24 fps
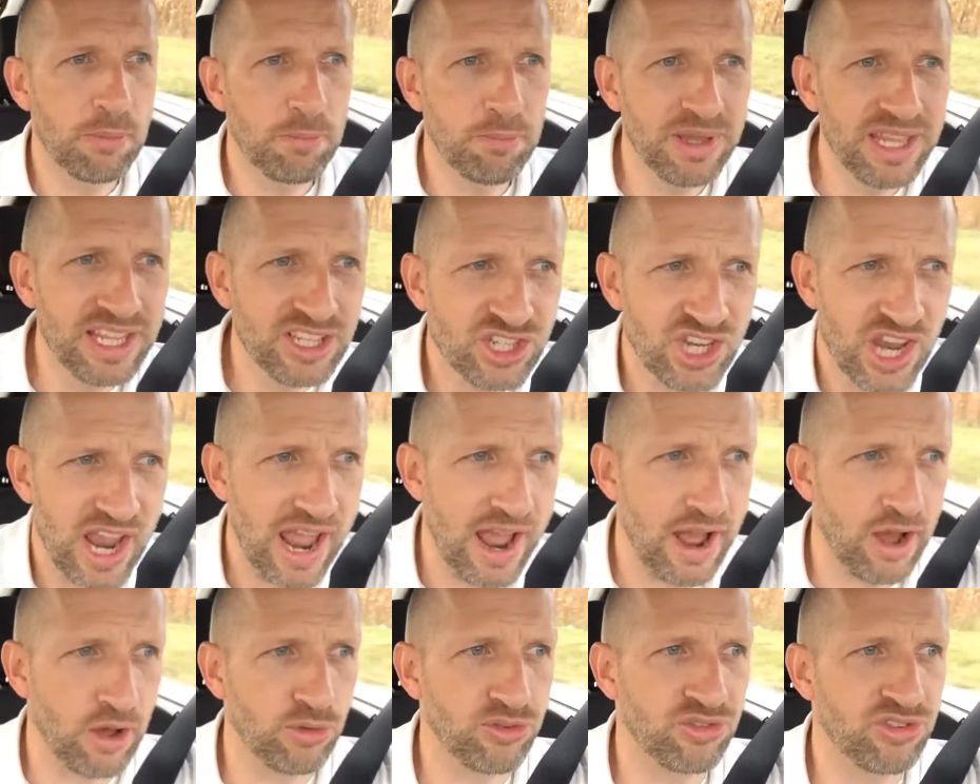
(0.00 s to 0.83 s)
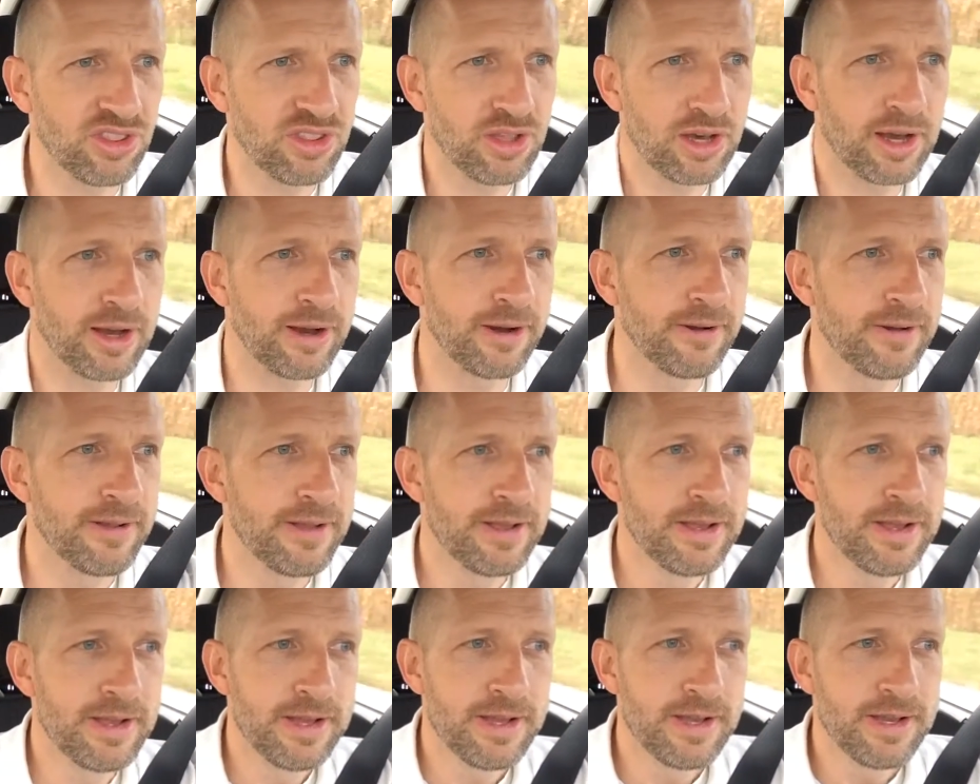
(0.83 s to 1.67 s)
the beach house,
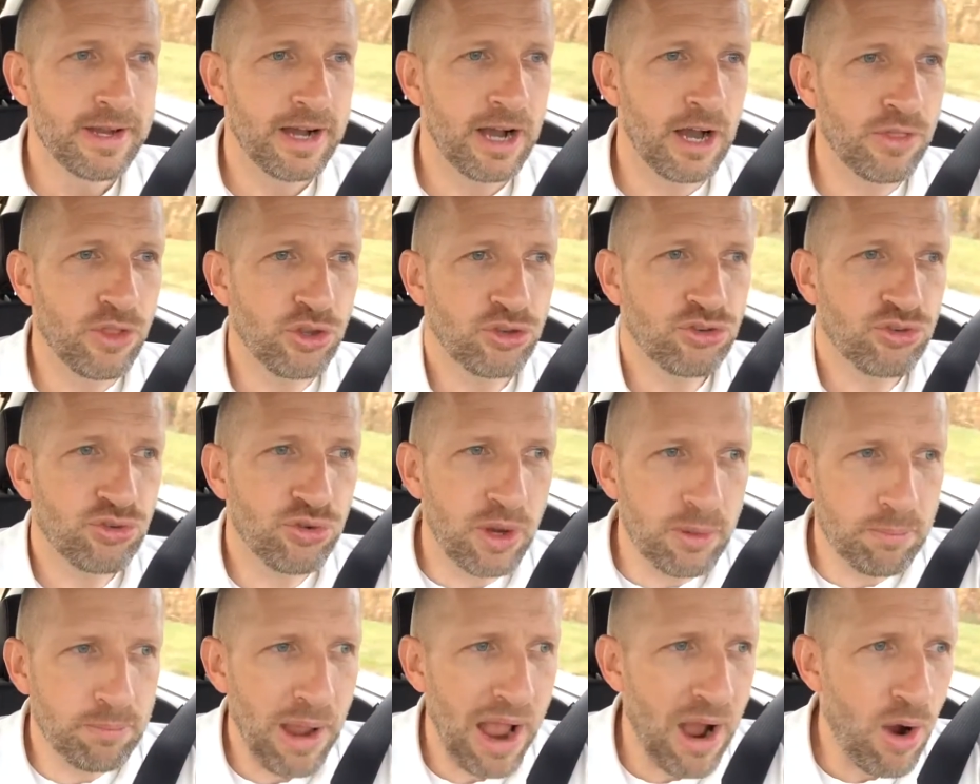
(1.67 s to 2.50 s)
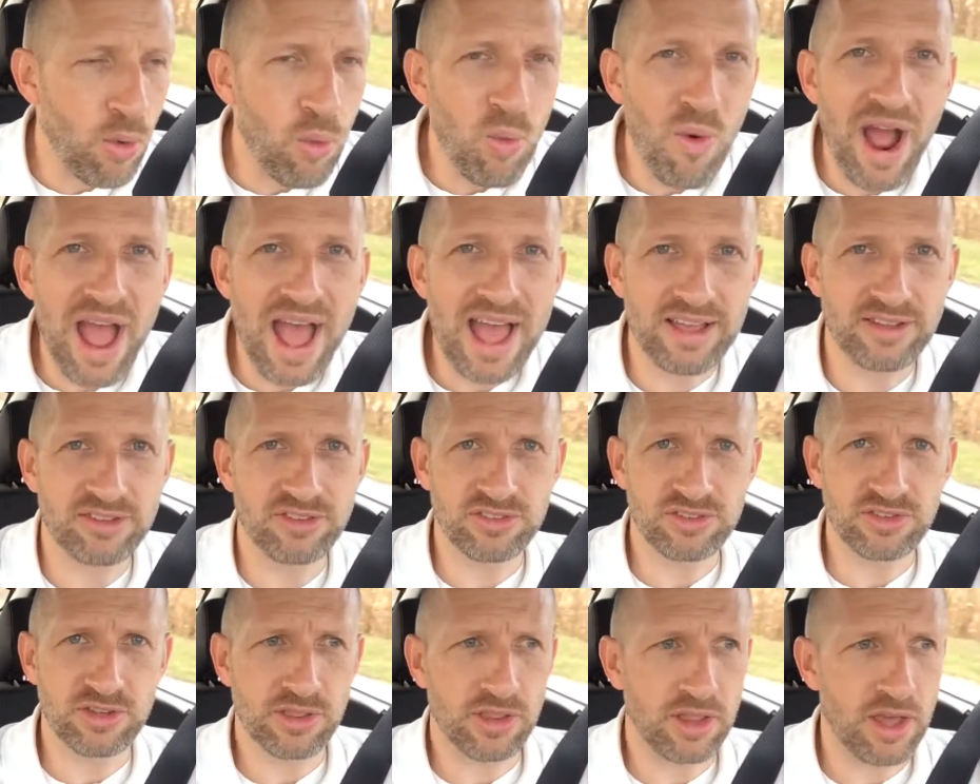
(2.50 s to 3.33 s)
the trip out
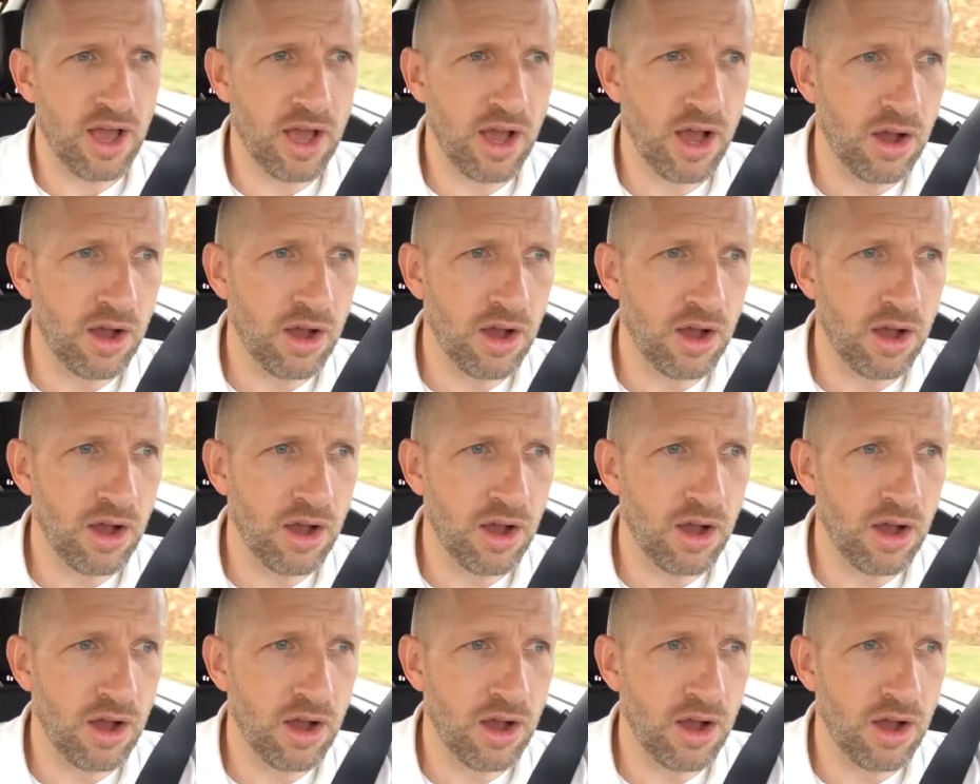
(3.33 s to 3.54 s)
west.